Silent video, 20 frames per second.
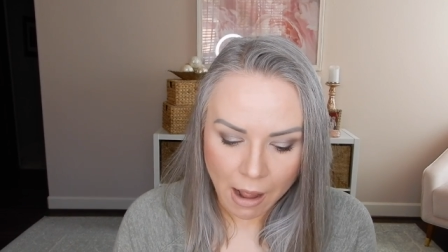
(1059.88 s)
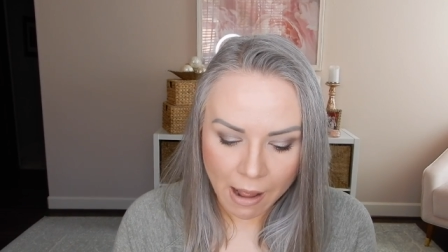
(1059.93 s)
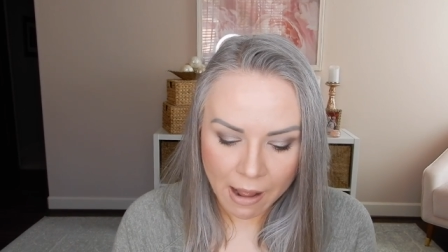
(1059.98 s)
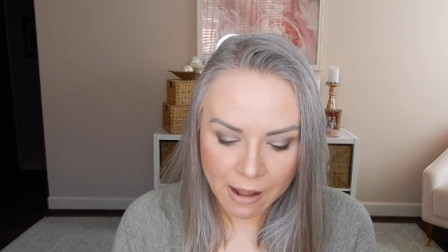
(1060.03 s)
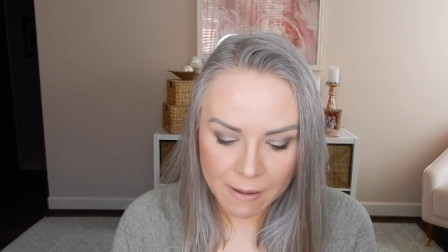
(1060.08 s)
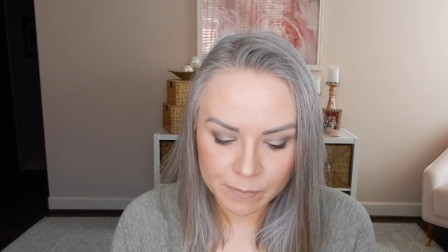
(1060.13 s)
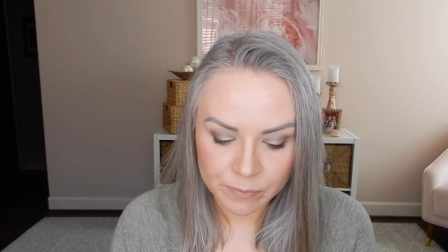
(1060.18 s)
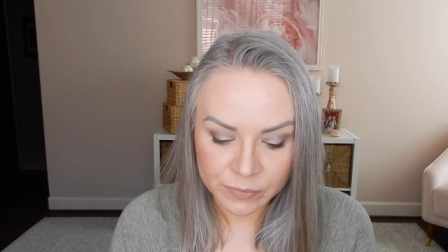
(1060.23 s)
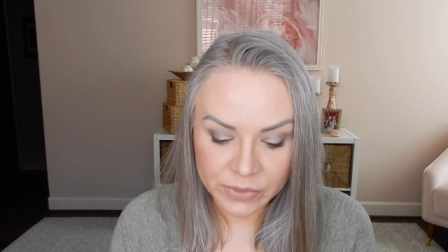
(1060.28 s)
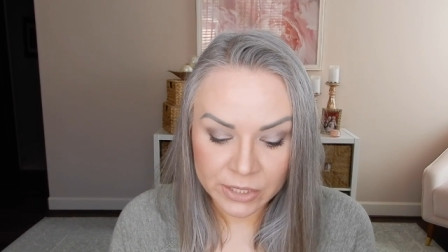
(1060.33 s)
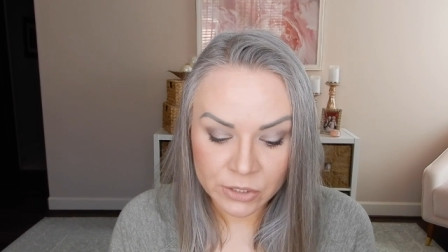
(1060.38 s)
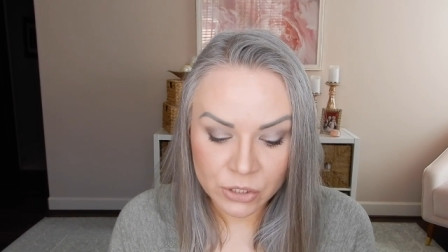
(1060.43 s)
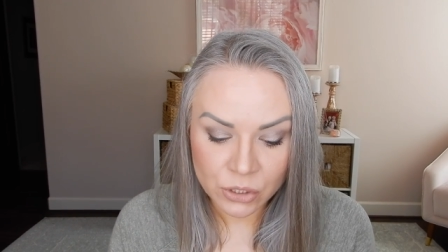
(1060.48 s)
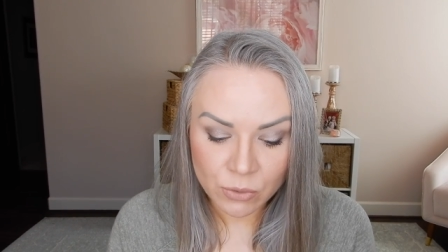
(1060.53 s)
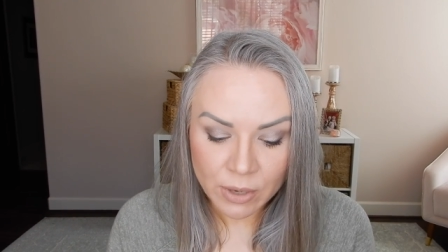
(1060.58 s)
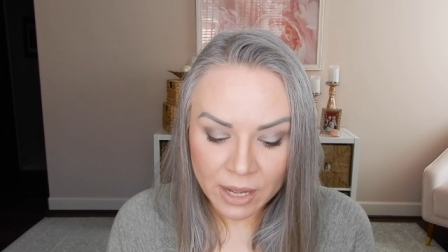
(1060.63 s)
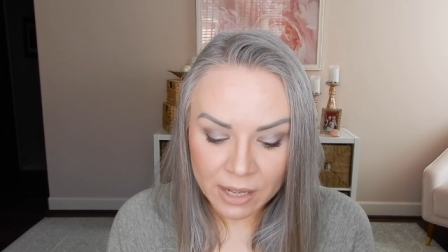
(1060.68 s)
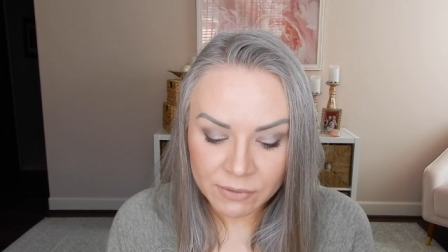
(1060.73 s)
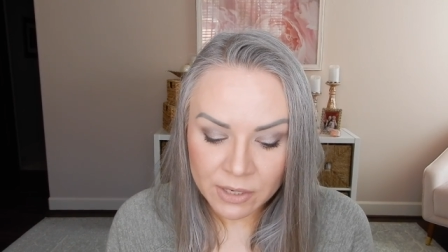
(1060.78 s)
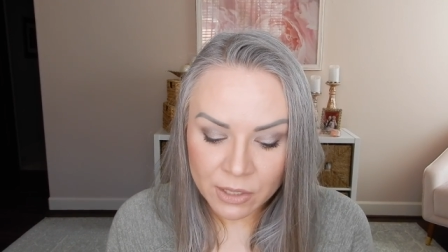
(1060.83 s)
Um, they
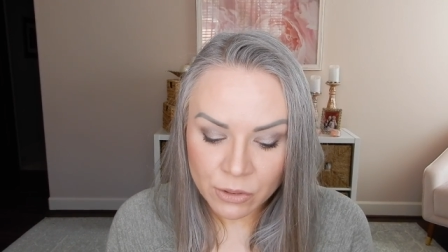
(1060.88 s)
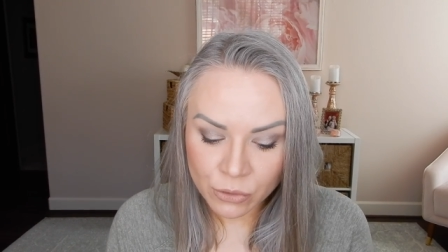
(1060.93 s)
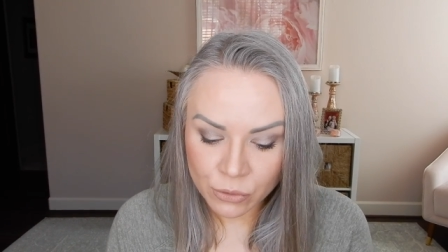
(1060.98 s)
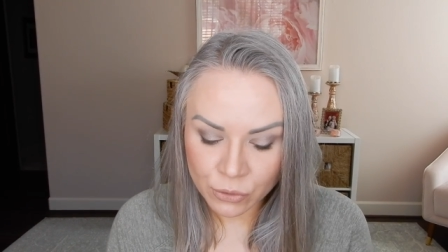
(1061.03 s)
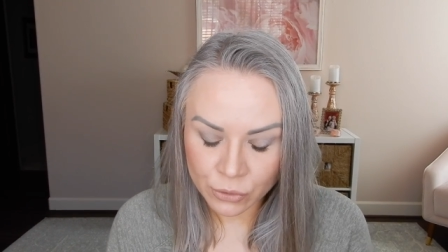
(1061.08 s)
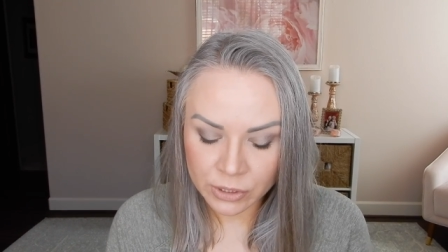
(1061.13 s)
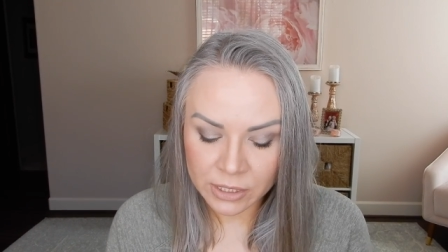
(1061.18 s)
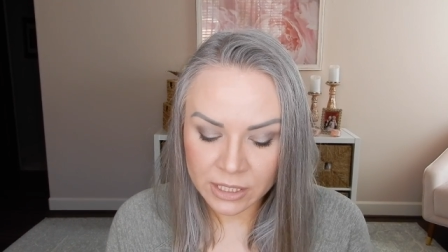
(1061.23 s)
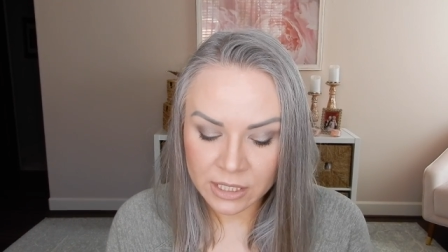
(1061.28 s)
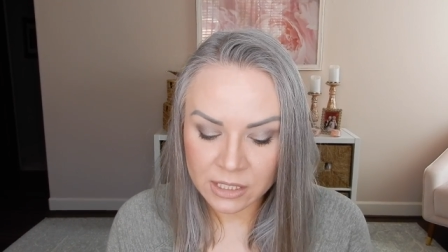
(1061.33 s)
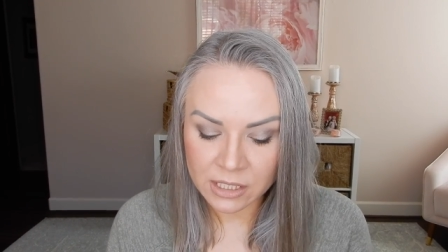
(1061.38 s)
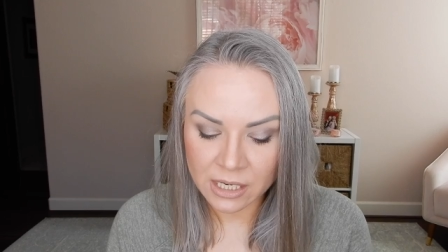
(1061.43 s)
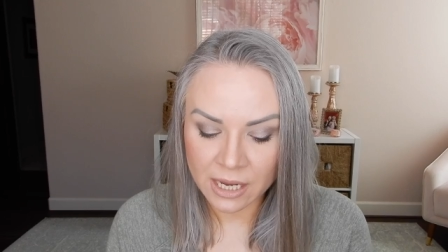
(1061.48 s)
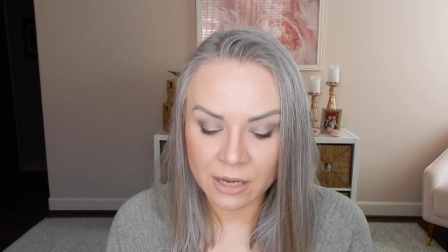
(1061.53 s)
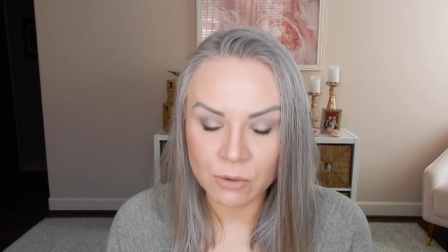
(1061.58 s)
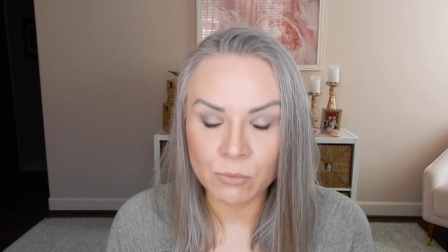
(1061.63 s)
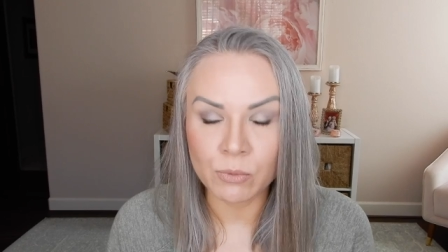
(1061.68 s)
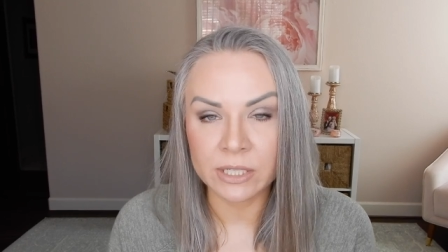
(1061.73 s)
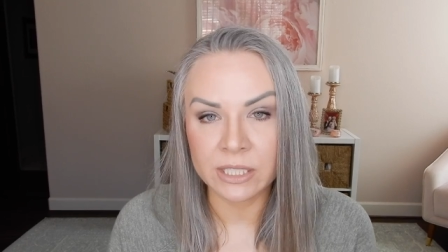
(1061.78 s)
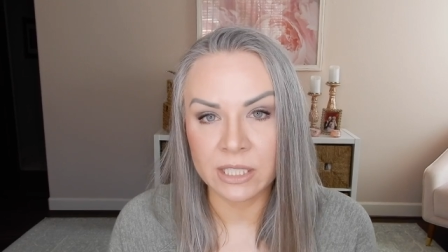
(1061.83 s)
do have a 30
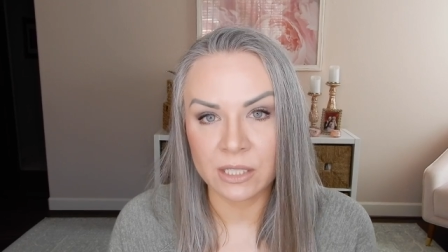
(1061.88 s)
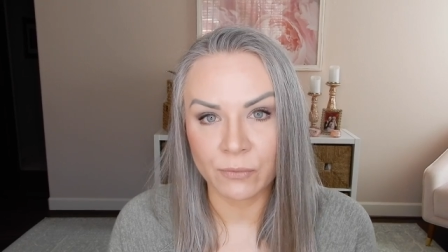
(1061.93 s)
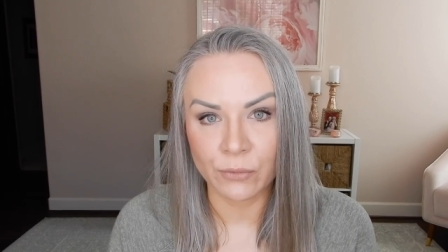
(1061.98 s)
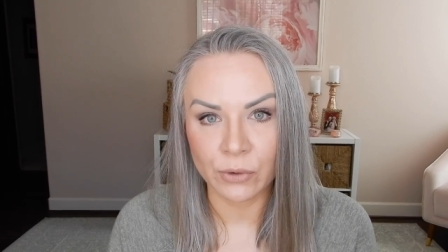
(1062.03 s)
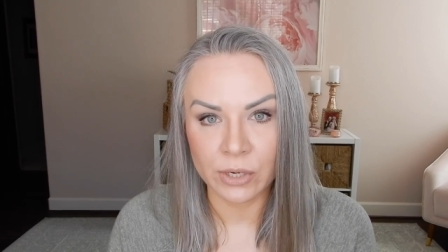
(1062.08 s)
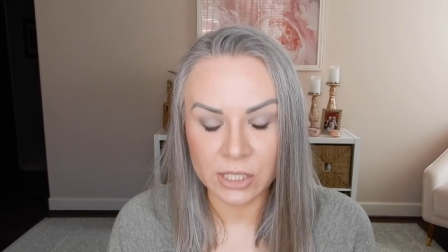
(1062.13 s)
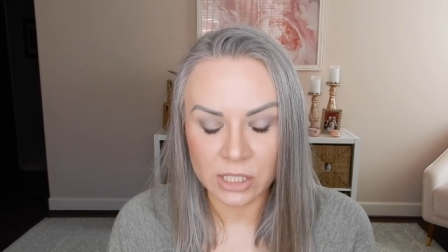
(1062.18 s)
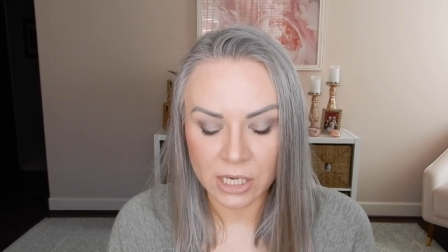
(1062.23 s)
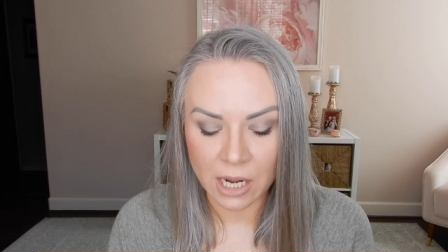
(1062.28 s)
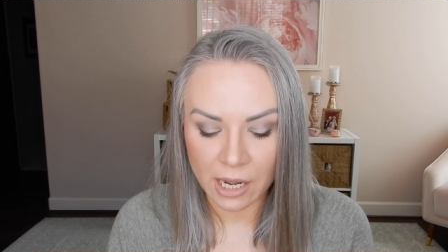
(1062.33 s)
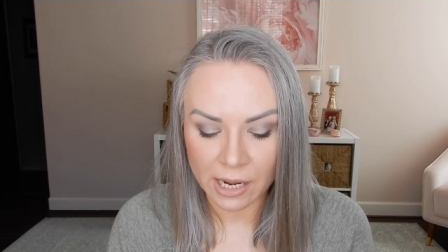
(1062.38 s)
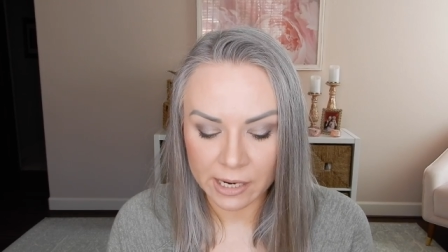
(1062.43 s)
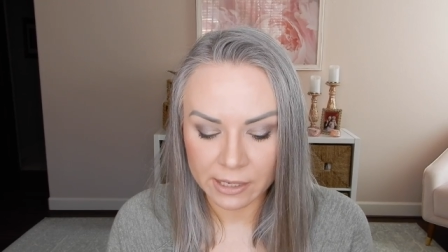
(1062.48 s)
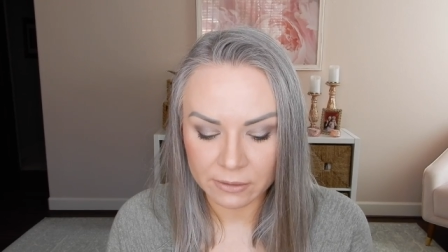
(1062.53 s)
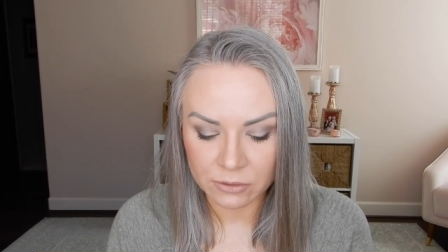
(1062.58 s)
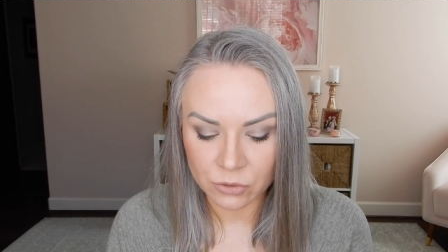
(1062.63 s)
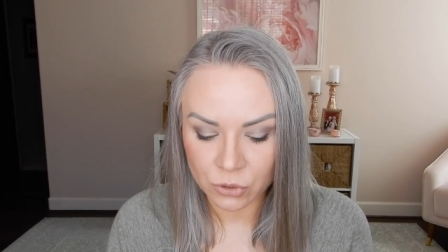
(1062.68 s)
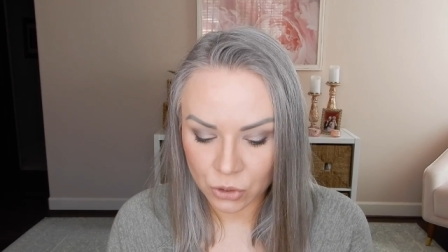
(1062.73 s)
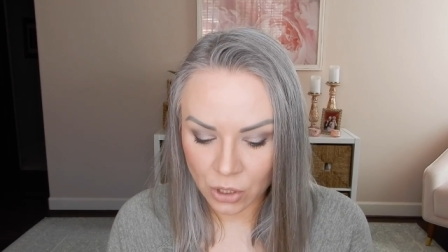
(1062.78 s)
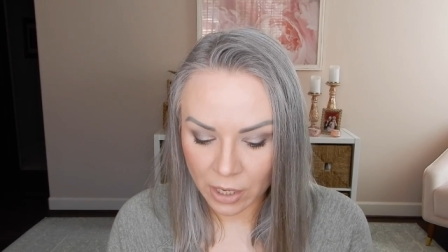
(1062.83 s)
day risk free
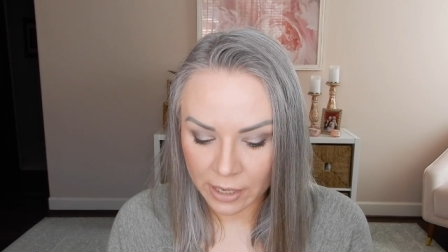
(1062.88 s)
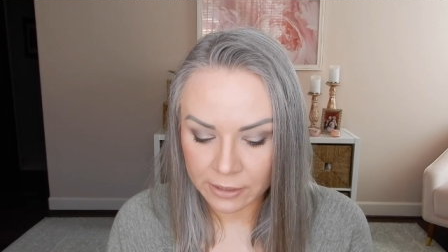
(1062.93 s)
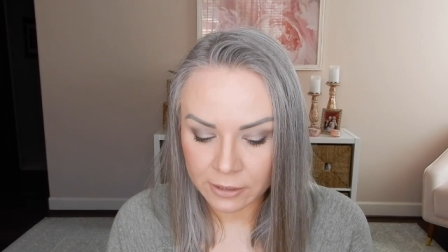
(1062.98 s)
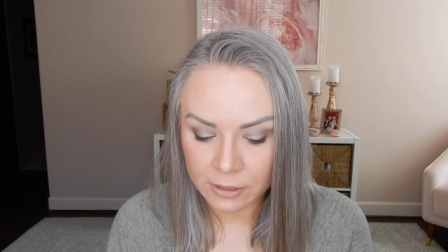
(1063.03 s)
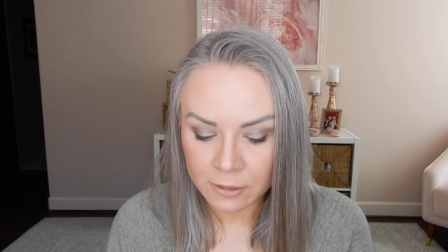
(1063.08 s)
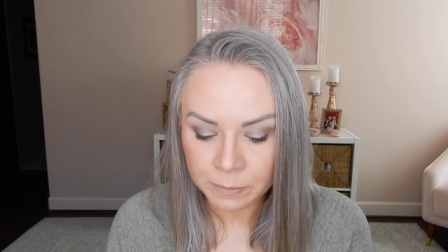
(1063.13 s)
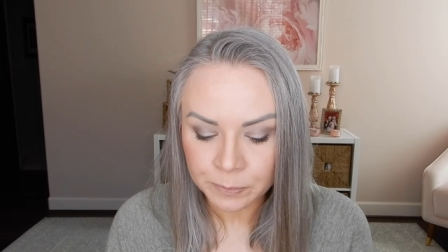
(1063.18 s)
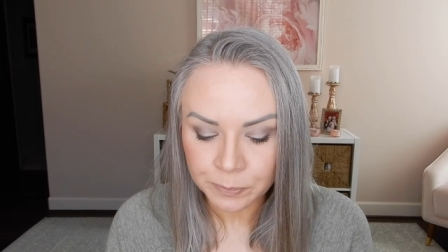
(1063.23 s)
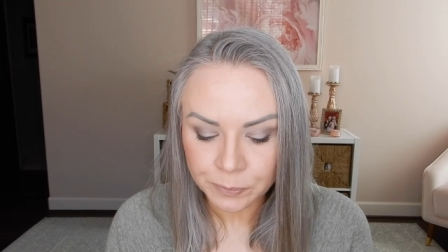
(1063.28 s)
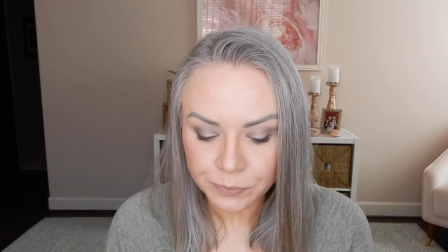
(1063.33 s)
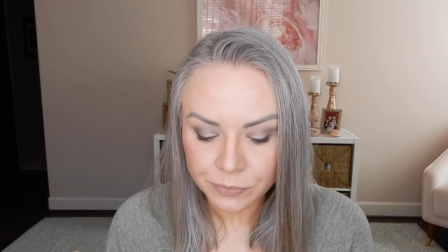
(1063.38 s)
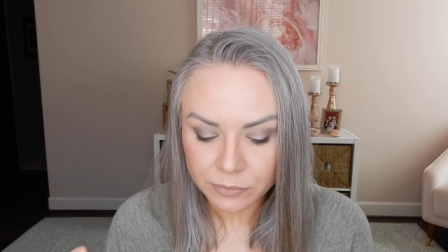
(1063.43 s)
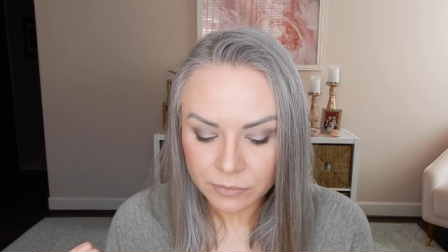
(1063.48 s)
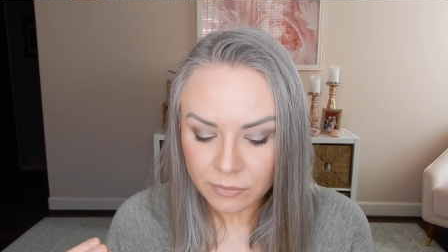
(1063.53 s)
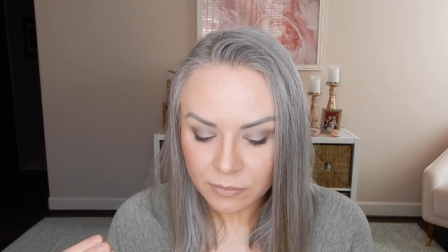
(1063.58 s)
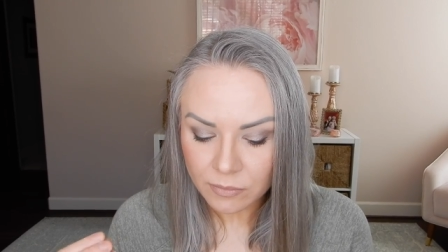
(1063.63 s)
trial